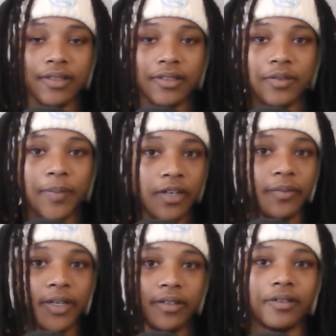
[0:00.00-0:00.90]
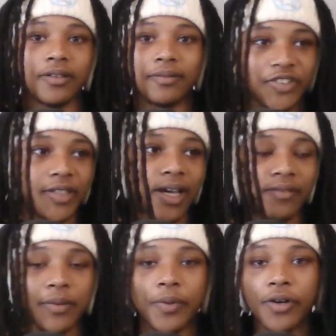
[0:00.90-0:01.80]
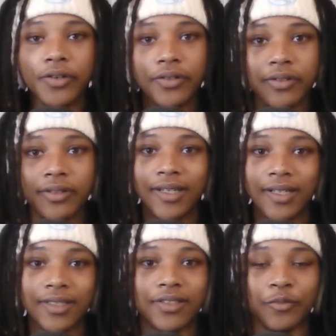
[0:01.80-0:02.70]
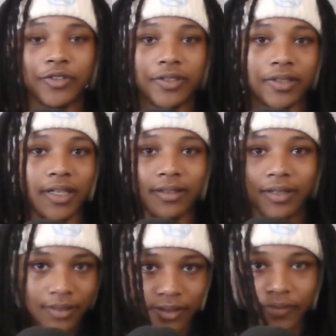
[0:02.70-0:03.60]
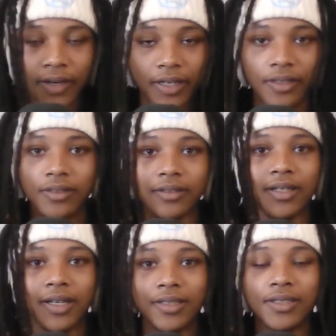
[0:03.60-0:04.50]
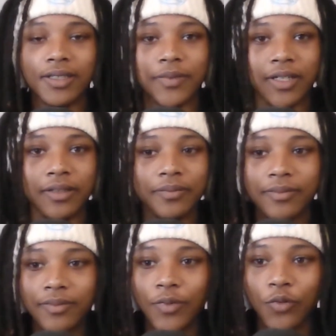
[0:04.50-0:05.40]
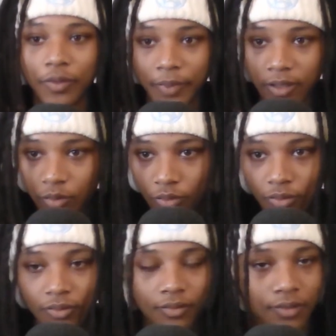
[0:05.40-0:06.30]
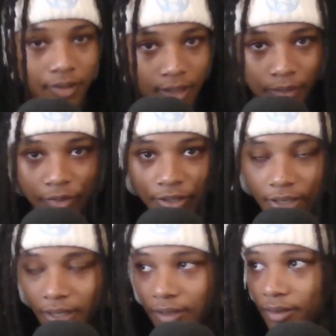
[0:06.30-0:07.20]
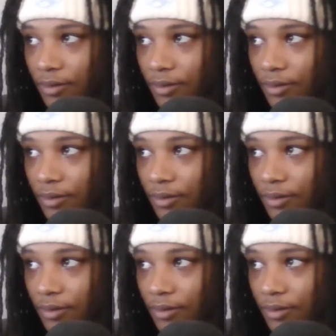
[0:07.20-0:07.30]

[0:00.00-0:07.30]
Spider-Man, to have a partner and someone to like confide in at the same time would be cool. I'm just saying.